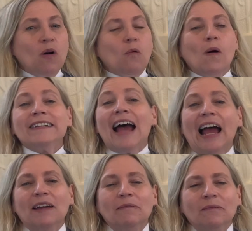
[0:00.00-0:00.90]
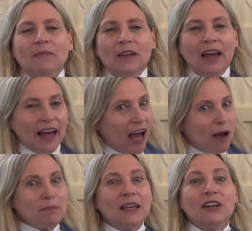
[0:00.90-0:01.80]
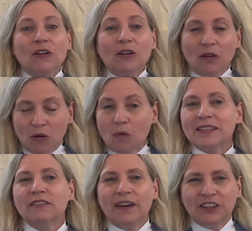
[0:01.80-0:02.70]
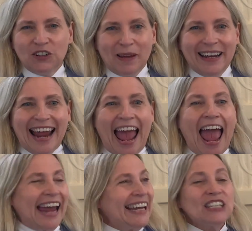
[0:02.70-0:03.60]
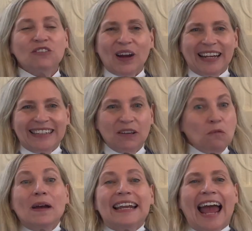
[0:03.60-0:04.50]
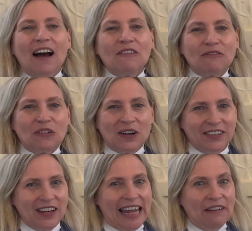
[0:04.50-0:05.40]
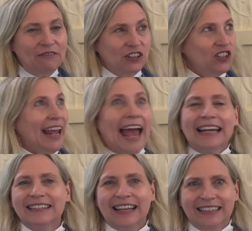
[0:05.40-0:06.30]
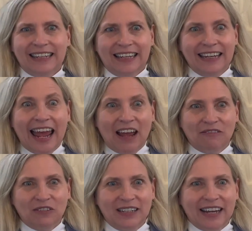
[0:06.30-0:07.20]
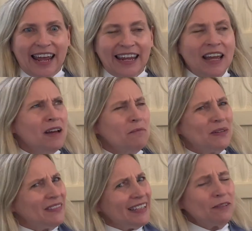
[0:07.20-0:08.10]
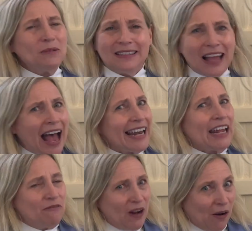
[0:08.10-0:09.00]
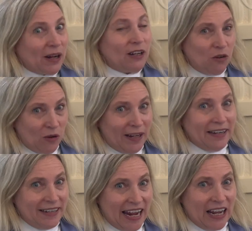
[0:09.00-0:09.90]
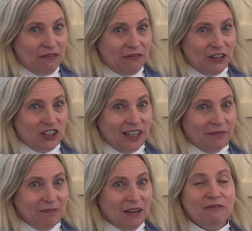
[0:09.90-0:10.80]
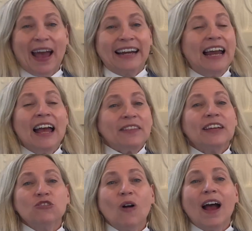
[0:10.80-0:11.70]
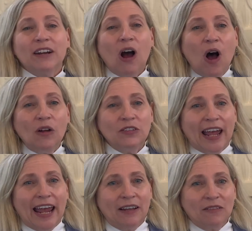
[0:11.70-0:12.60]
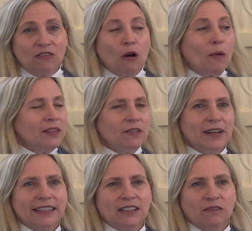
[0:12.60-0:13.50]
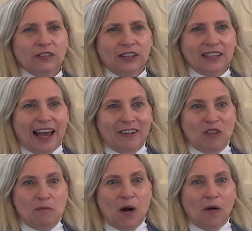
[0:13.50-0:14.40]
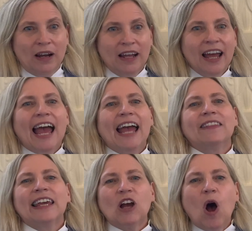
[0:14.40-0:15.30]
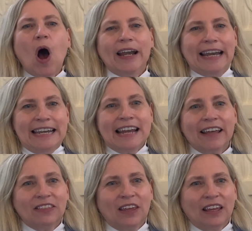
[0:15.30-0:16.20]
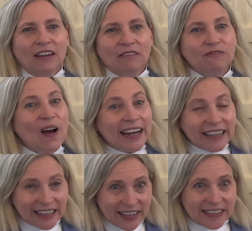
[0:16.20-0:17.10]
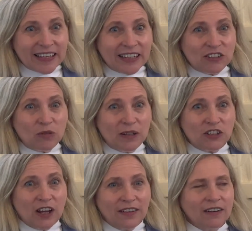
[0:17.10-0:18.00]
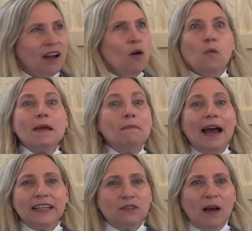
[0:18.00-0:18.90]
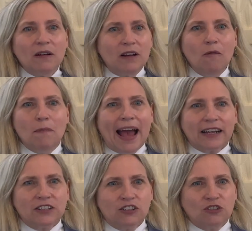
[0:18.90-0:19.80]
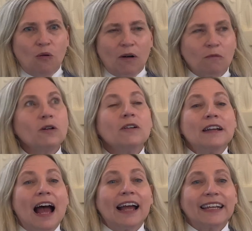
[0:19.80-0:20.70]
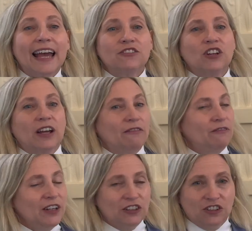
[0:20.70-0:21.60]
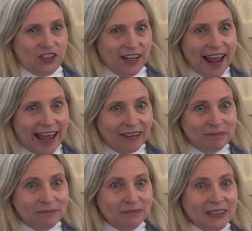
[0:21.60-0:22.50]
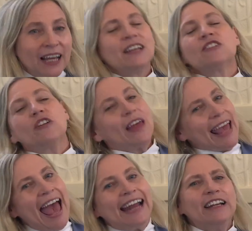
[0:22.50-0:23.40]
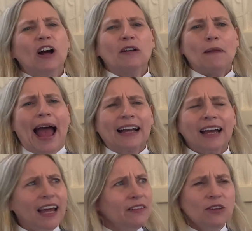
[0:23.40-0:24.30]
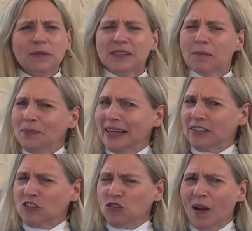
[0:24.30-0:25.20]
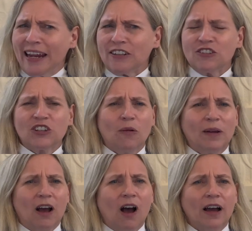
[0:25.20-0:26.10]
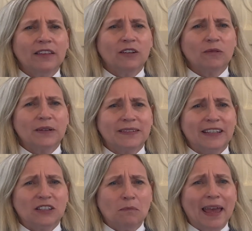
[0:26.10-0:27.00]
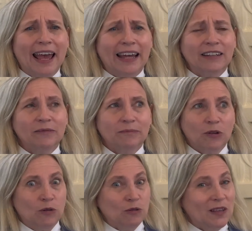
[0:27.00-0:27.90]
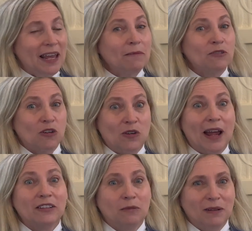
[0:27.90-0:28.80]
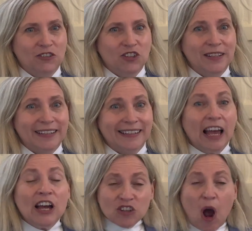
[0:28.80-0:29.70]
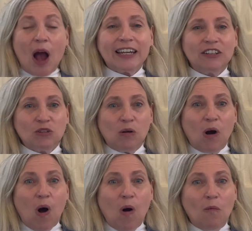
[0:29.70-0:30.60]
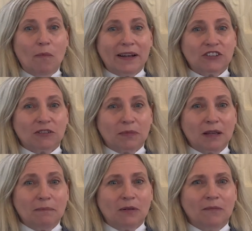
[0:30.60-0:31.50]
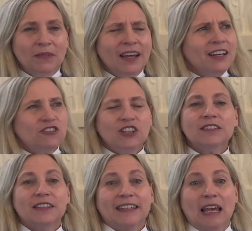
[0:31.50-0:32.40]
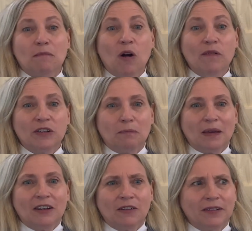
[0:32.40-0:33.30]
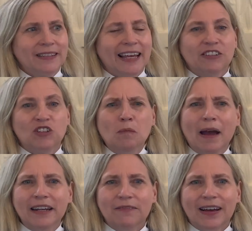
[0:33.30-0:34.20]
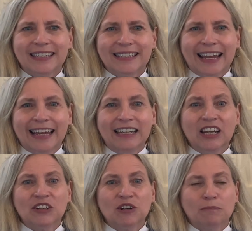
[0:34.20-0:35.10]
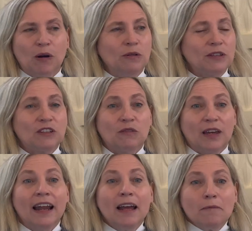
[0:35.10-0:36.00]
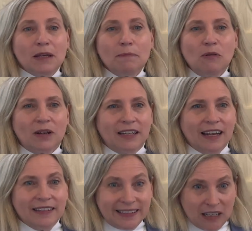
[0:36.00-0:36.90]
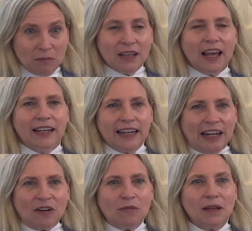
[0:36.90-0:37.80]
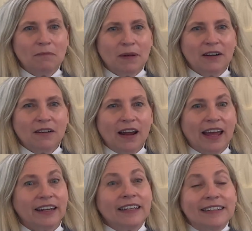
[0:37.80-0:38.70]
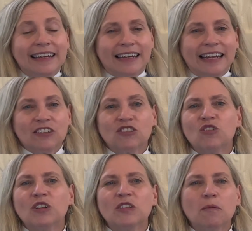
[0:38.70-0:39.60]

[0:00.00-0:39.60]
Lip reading: One time, Peter, who was a fisherman, and his friends went out for a day of fishing, as they did every day. But this was not a very good day of fishing. In fact, they tried all day throwing their nets over the side of the boat, and they caught nothing. Finally, they said to each other, "We might as well go back to shore. We're not catching a fish today." So they headed on back, and there was something strange going on. There was this man, whose name turned out to be Jesus, talking to a whole bunch of people. Jesus came over to Peter and said, "Do you mind if I stand in your boat so that people can see me and hear me better?" And he did. He stood in